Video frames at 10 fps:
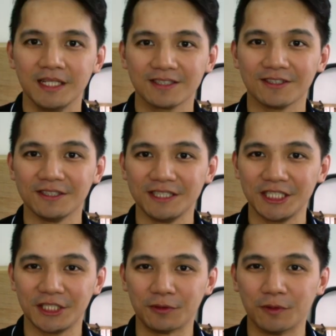
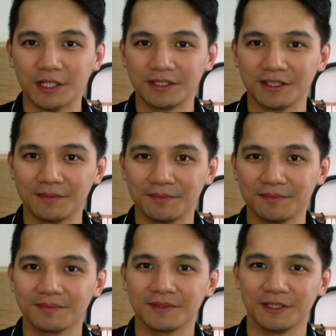Konnichiwa, what's up?
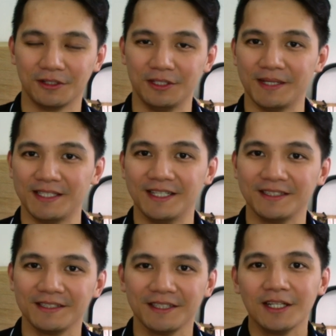Ronnie Perez.